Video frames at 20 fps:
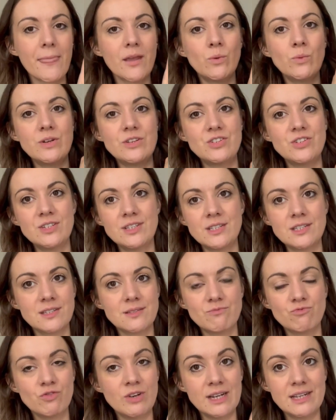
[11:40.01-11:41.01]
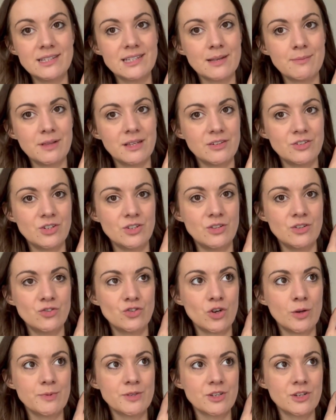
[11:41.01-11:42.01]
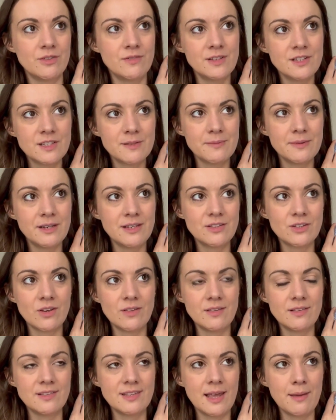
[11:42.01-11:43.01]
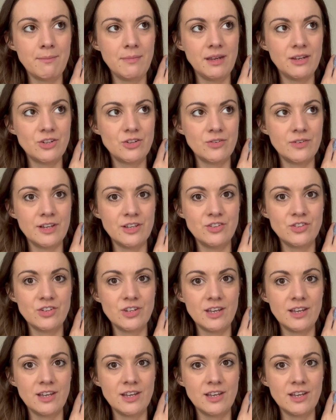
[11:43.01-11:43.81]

which is really similar to the Drops Karisma. It's got the same meterage.